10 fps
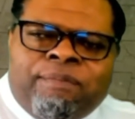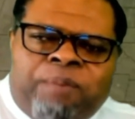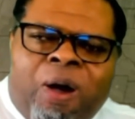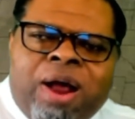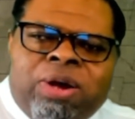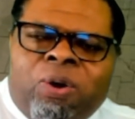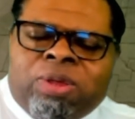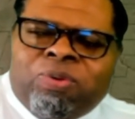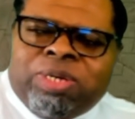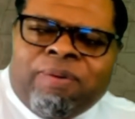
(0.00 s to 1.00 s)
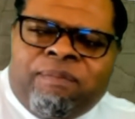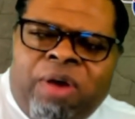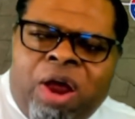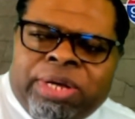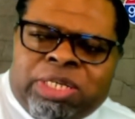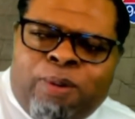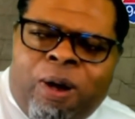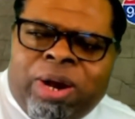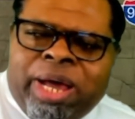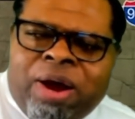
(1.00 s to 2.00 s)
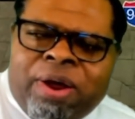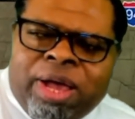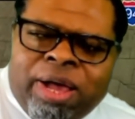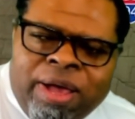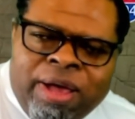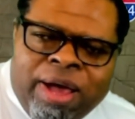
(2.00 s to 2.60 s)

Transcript: Far northern is a very small area.